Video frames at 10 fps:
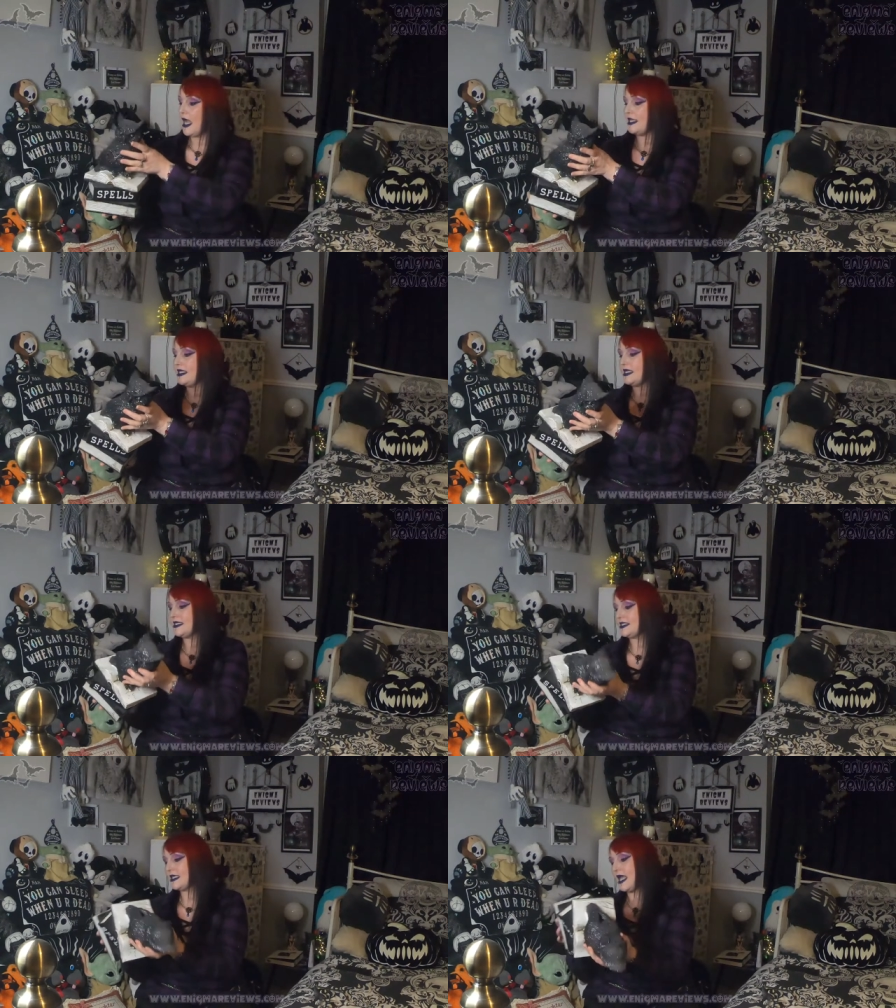And
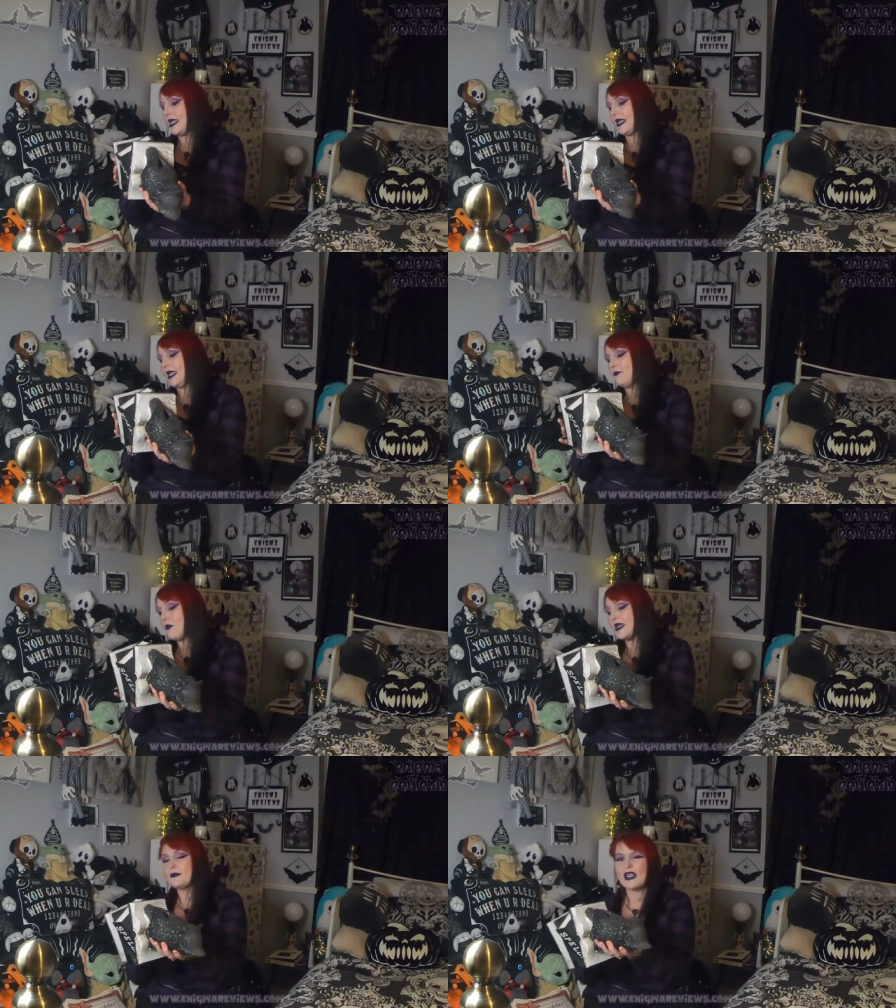this is like, it
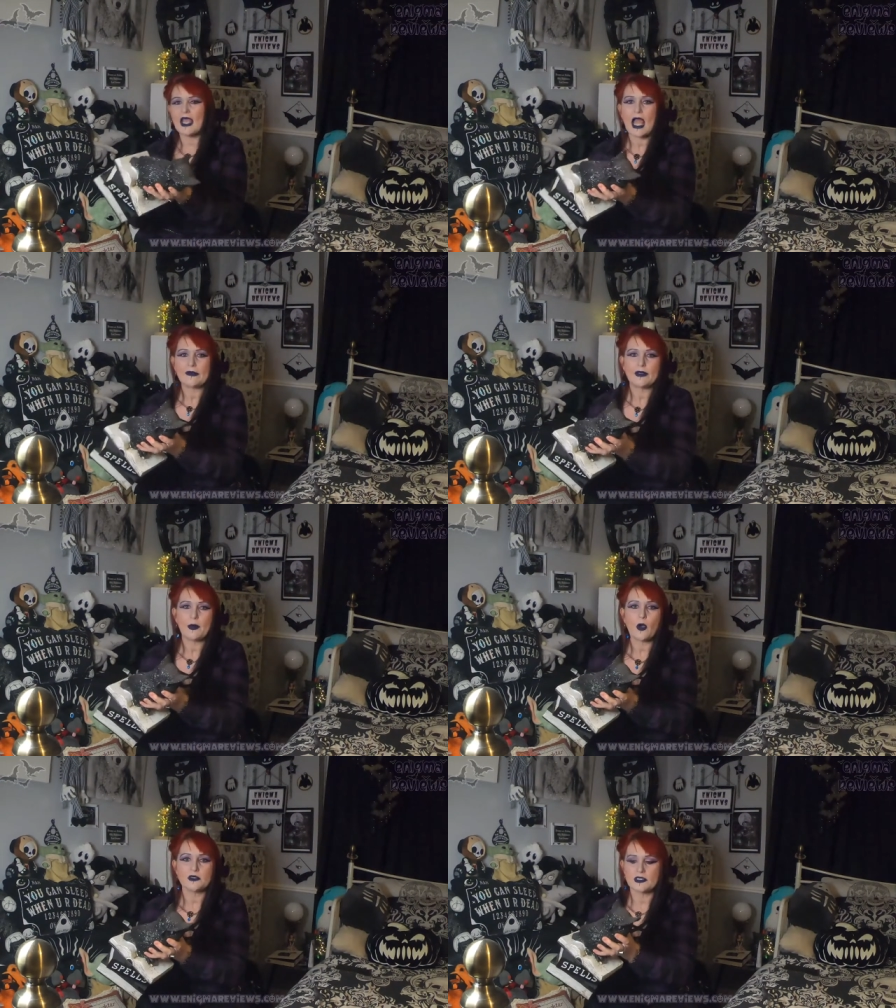reminds like a Harry
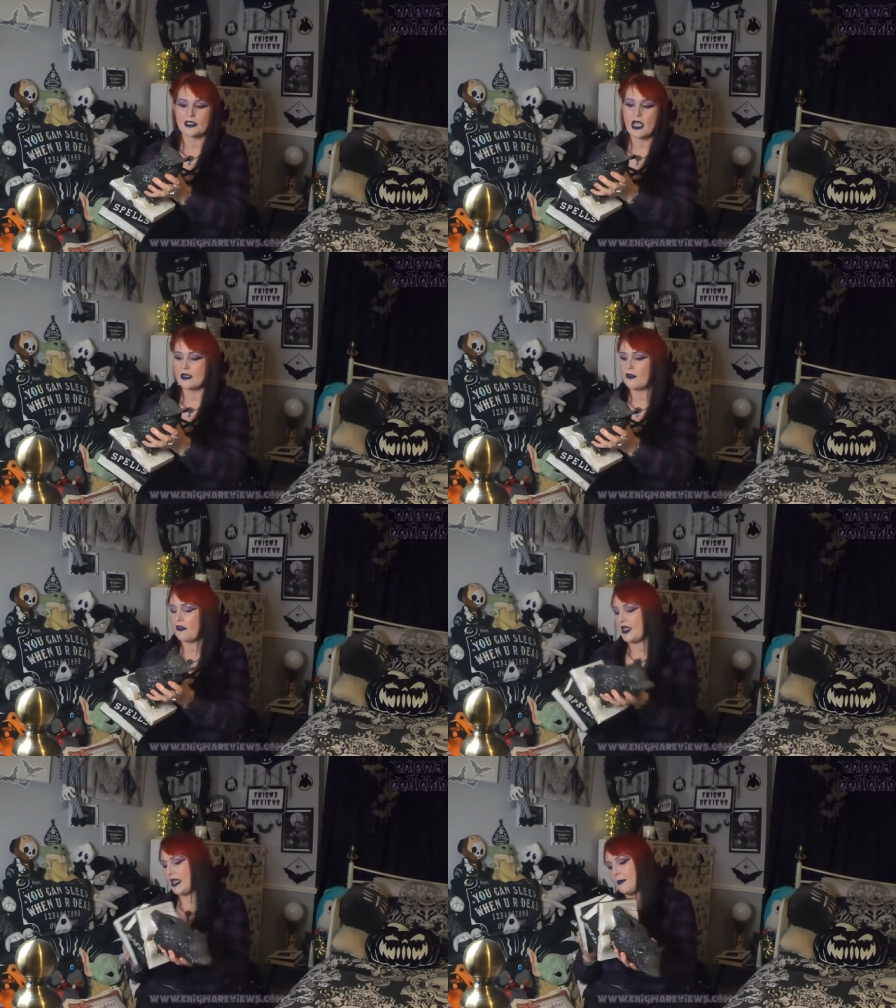Potter kind of
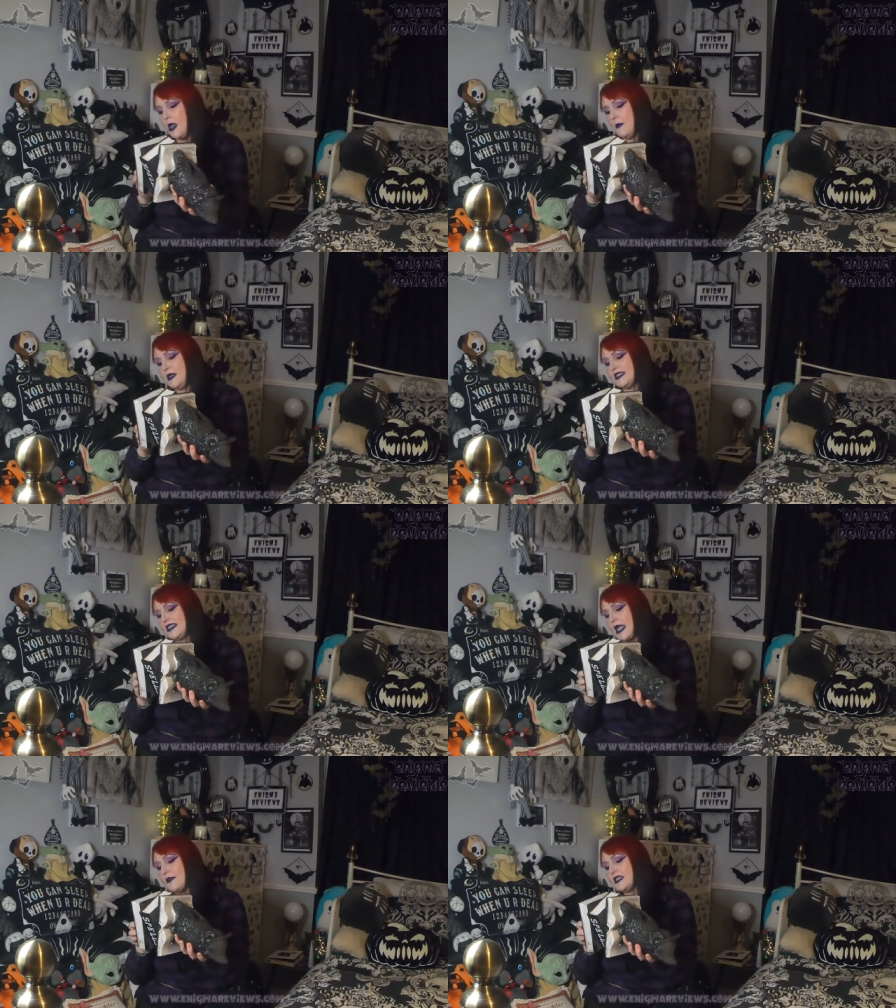theme, but it's
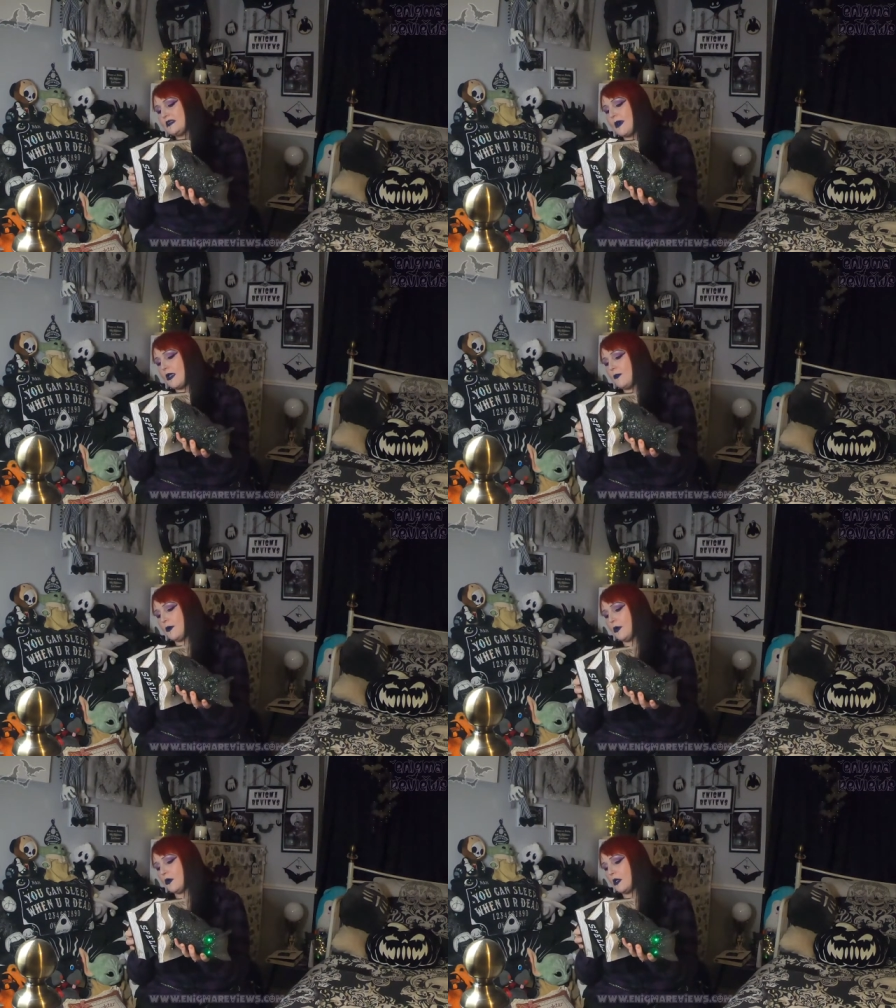sat in the spell
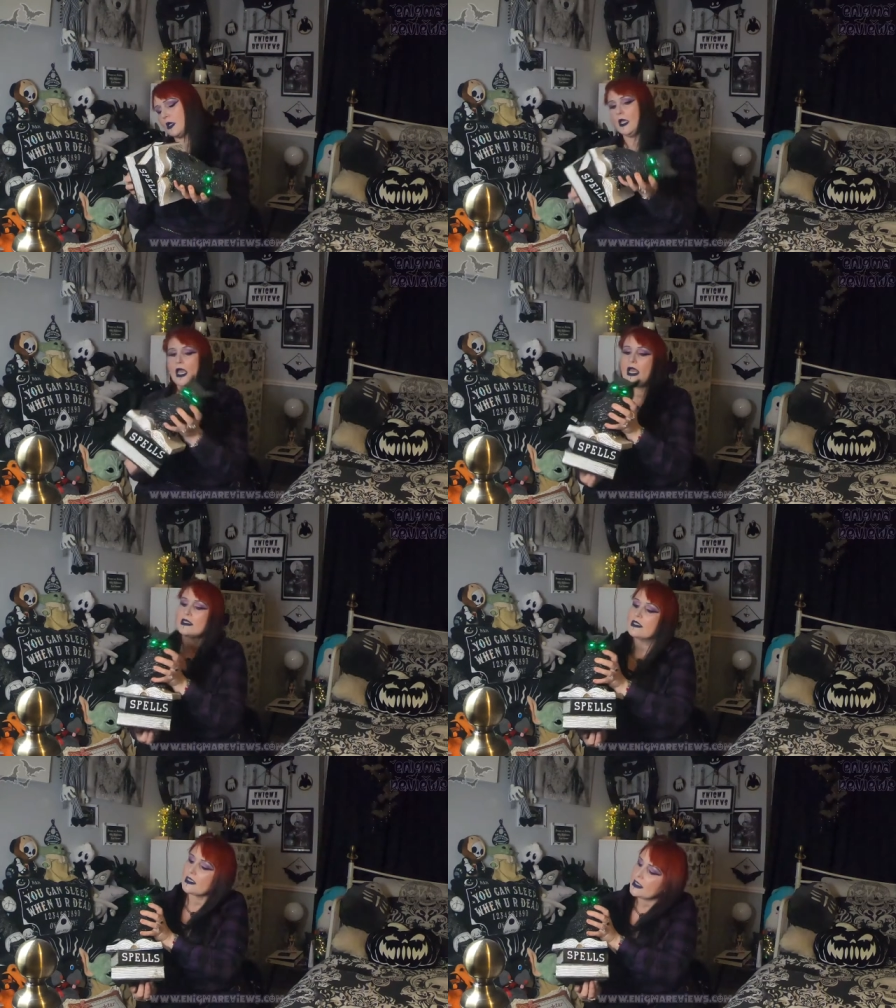book,
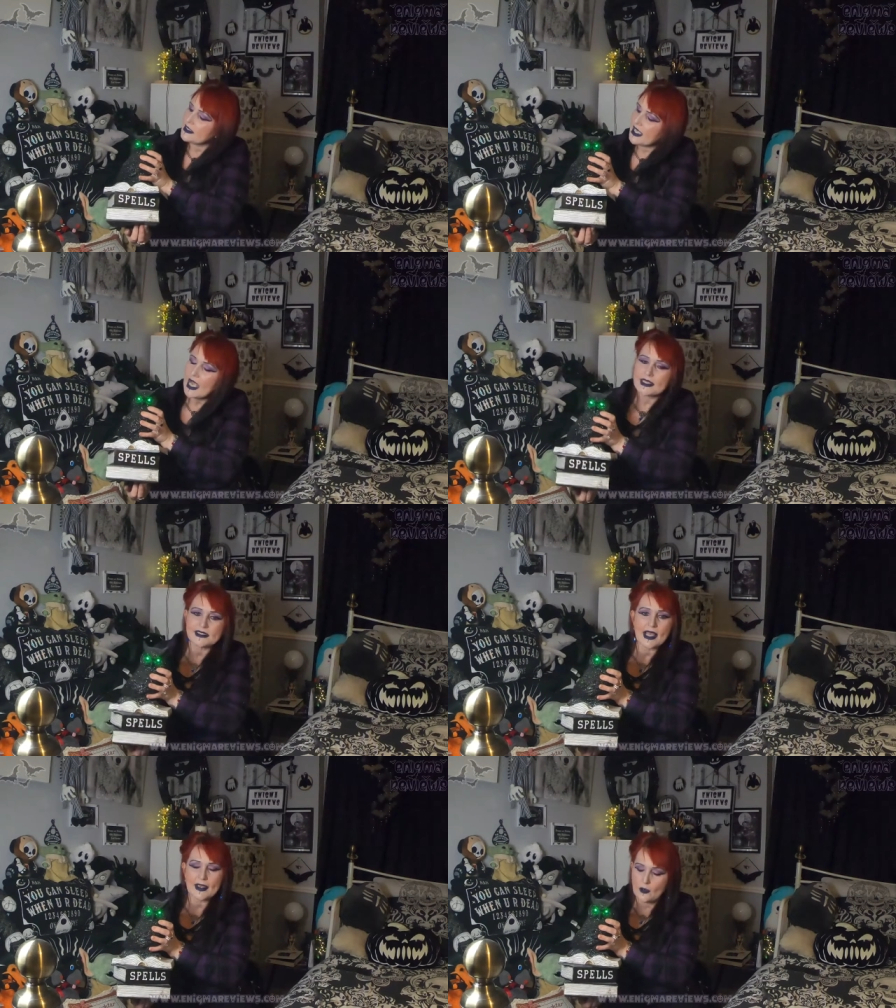and the
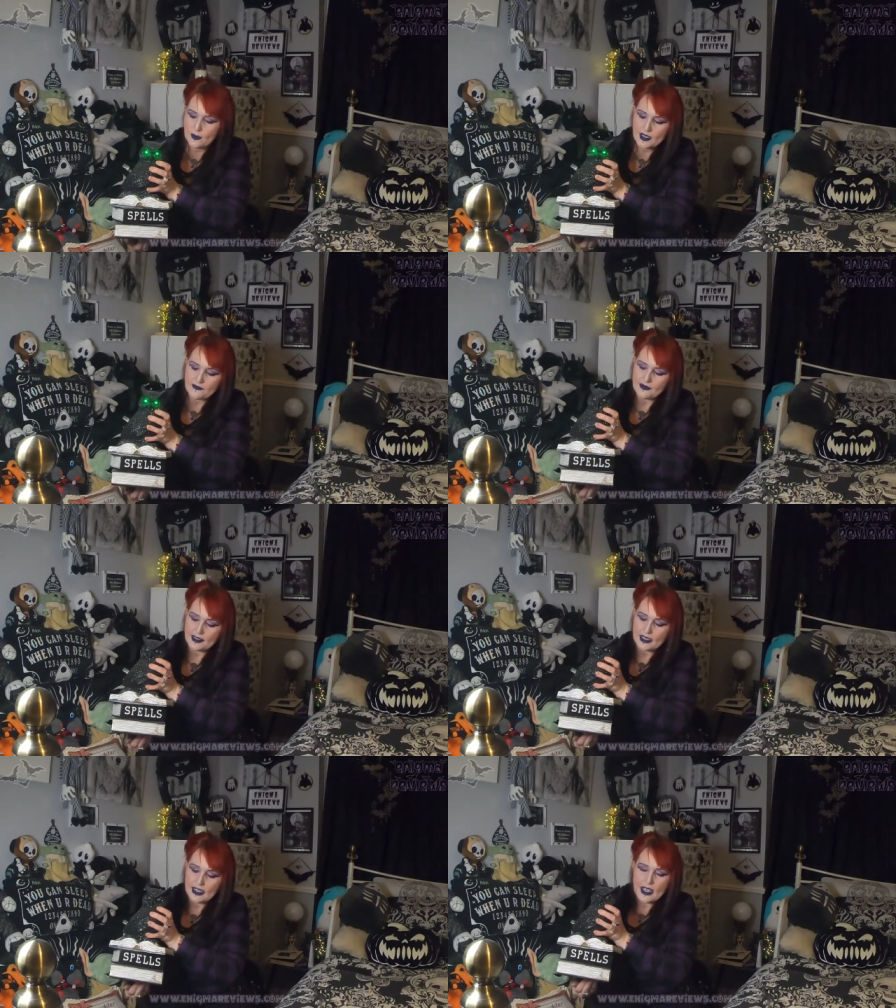eyes light up and everything.